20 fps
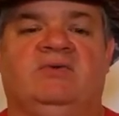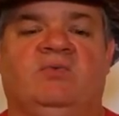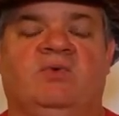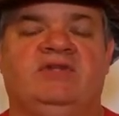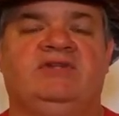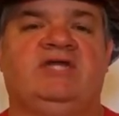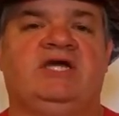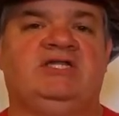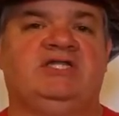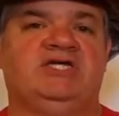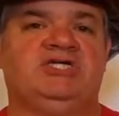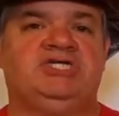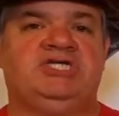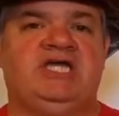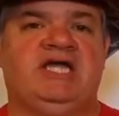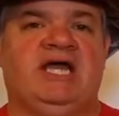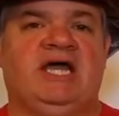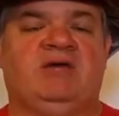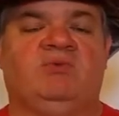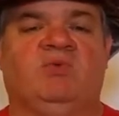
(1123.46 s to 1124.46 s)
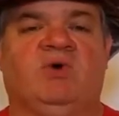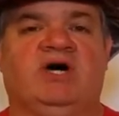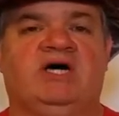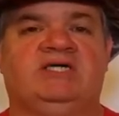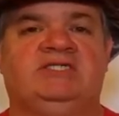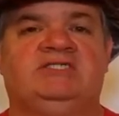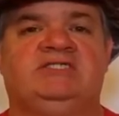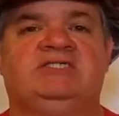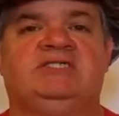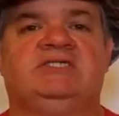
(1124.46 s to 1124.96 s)
one thing that she had
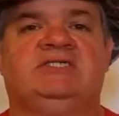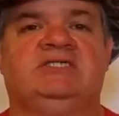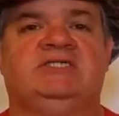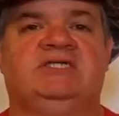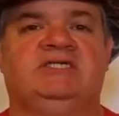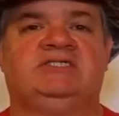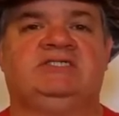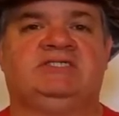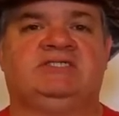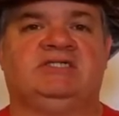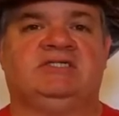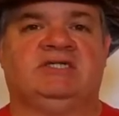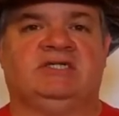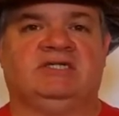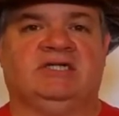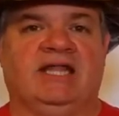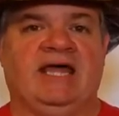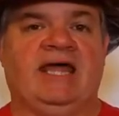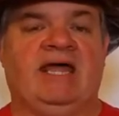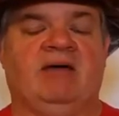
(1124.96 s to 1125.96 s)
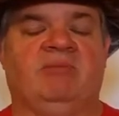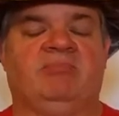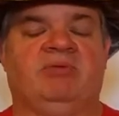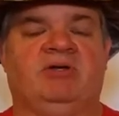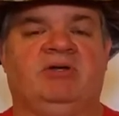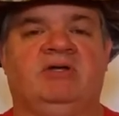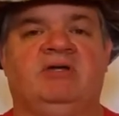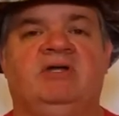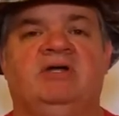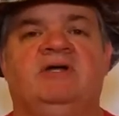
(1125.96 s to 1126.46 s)
was this lamp.
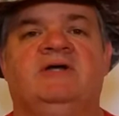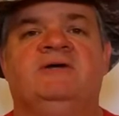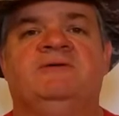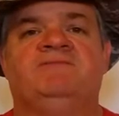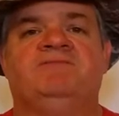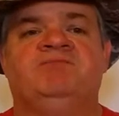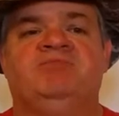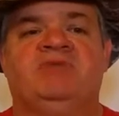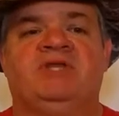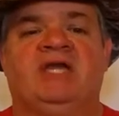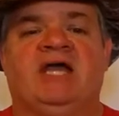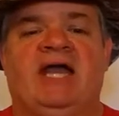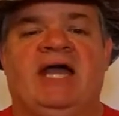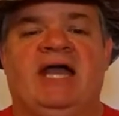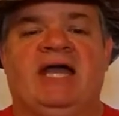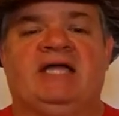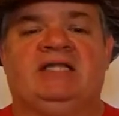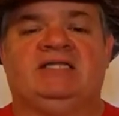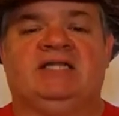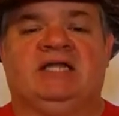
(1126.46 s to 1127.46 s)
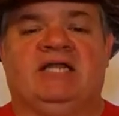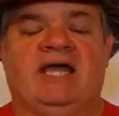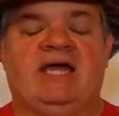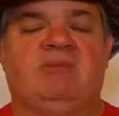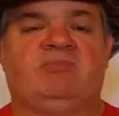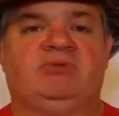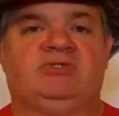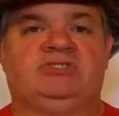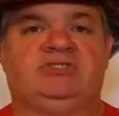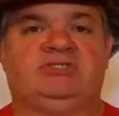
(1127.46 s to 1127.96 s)
And the
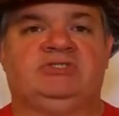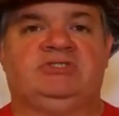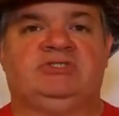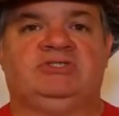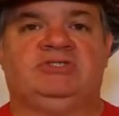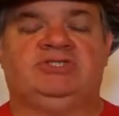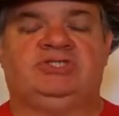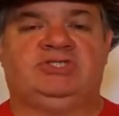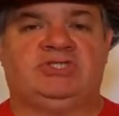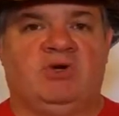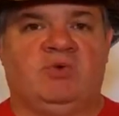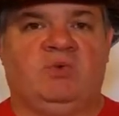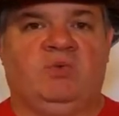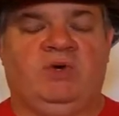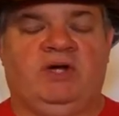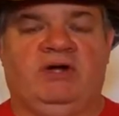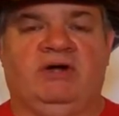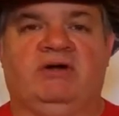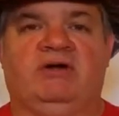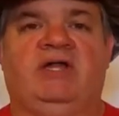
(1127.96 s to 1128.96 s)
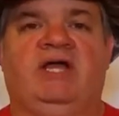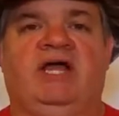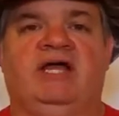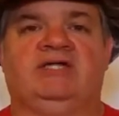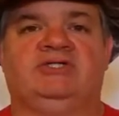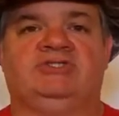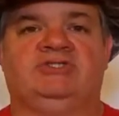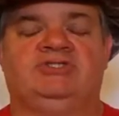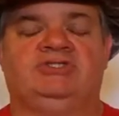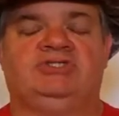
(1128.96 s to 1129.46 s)
lamp was so weird
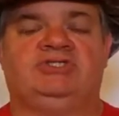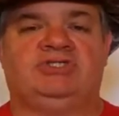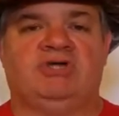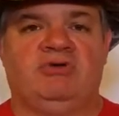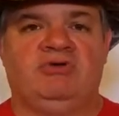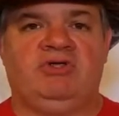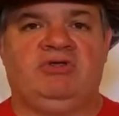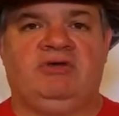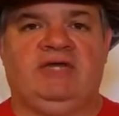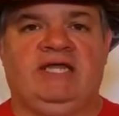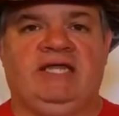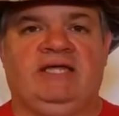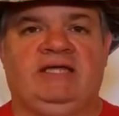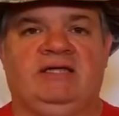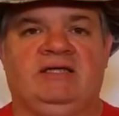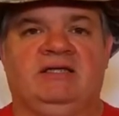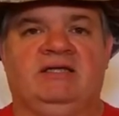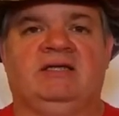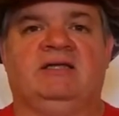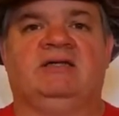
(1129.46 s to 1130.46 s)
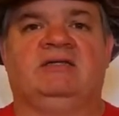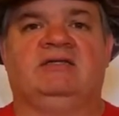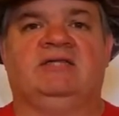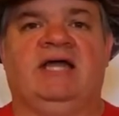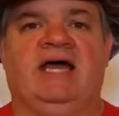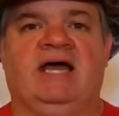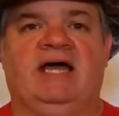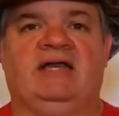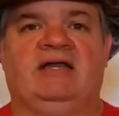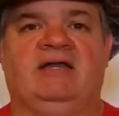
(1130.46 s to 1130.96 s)
and so unique
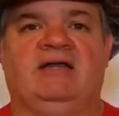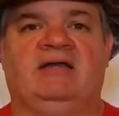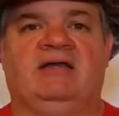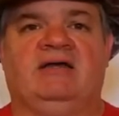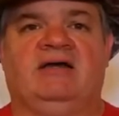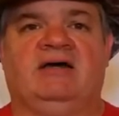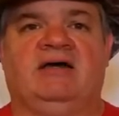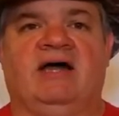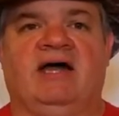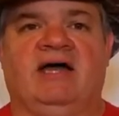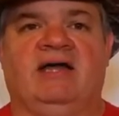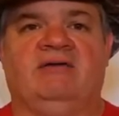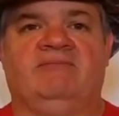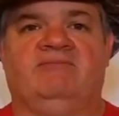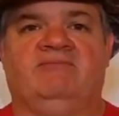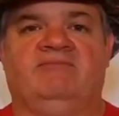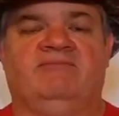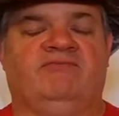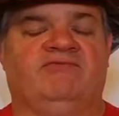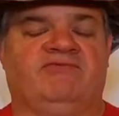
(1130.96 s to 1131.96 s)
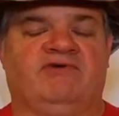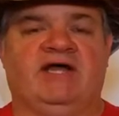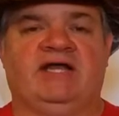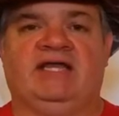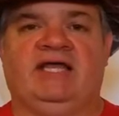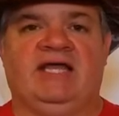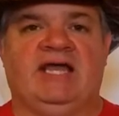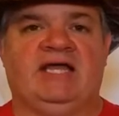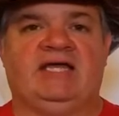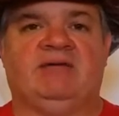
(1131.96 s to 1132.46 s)
that I
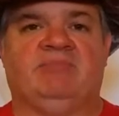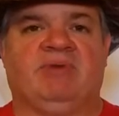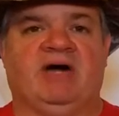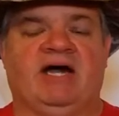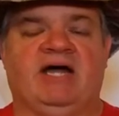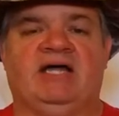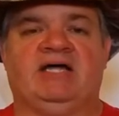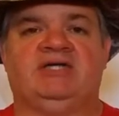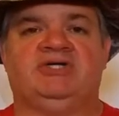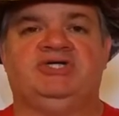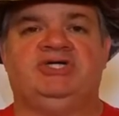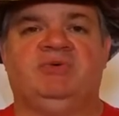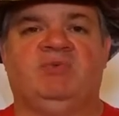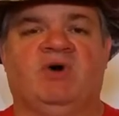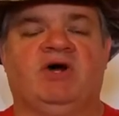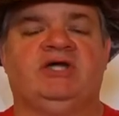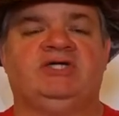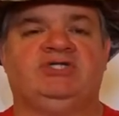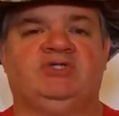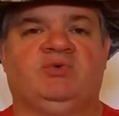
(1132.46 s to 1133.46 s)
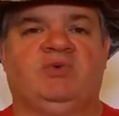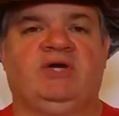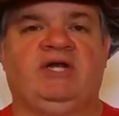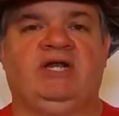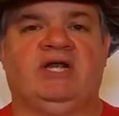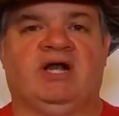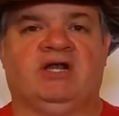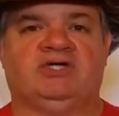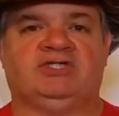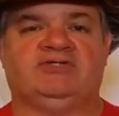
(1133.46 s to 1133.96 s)
finally had to buy it. She wanted
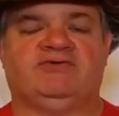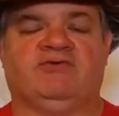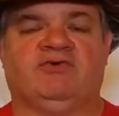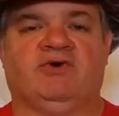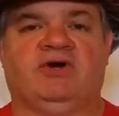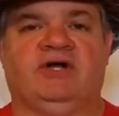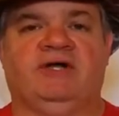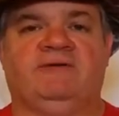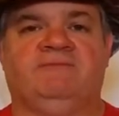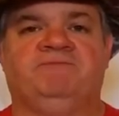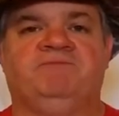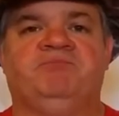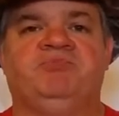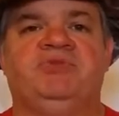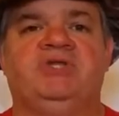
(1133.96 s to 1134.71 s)
$20 for it.